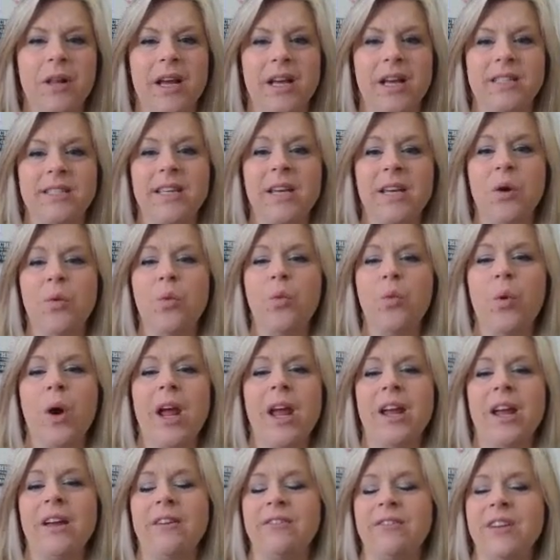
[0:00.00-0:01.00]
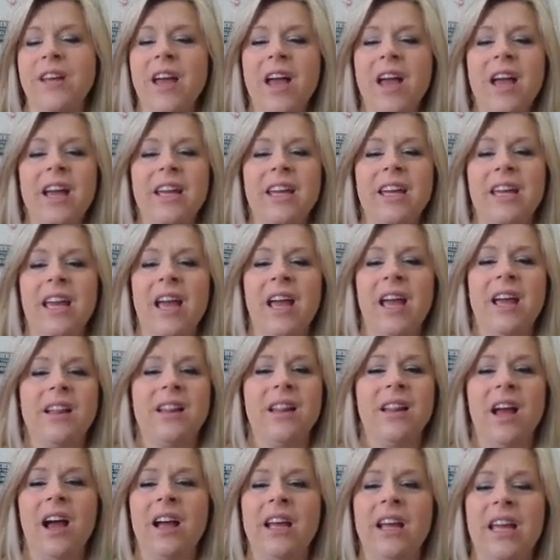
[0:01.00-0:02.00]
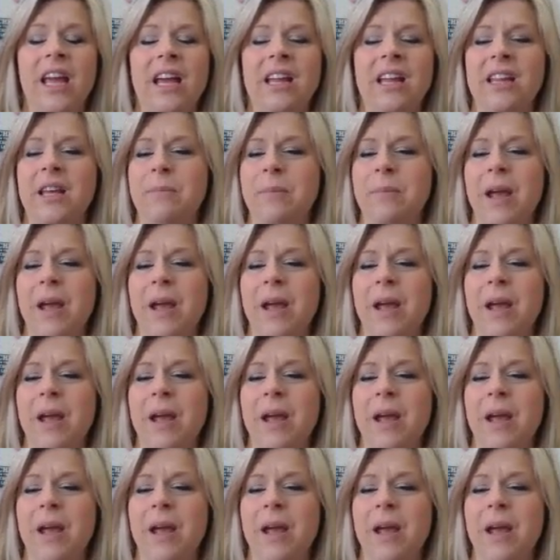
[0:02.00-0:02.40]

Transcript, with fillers: Pulaski waved gale, a gaily